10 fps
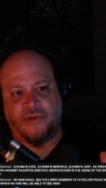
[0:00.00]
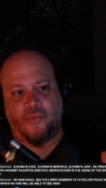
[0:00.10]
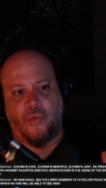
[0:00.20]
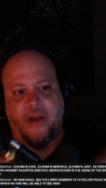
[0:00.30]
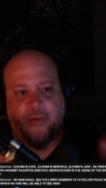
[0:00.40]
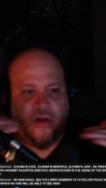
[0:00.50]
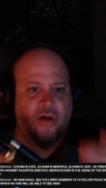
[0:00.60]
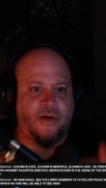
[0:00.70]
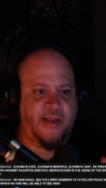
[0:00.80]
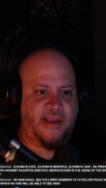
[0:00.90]
why we
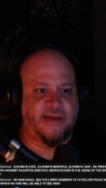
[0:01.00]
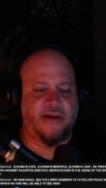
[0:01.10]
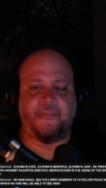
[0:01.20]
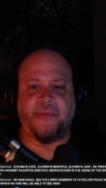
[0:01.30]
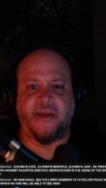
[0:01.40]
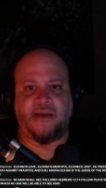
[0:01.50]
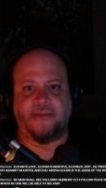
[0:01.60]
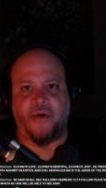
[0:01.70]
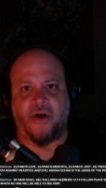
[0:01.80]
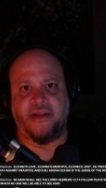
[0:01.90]
all ended up being
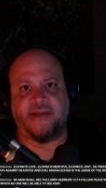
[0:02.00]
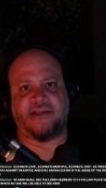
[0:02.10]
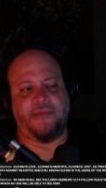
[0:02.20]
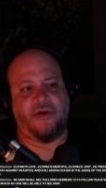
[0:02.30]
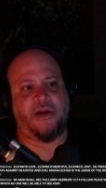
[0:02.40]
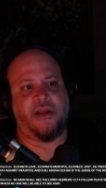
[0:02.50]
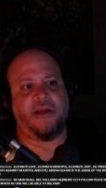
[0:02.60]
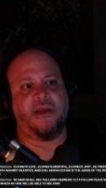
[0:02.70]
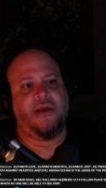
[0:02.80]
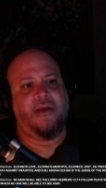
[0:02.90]
part of this community.